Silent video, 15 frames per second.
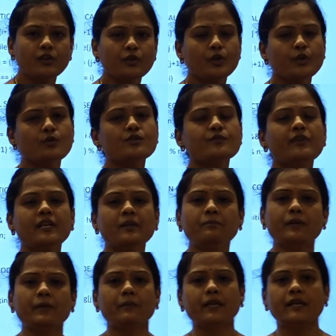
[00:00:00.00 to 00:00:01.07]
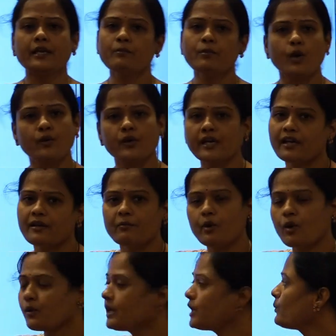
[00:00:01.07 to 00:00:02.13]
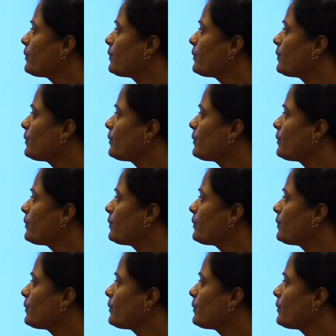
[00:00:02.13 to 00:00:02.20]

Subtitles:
to use for implementing bounded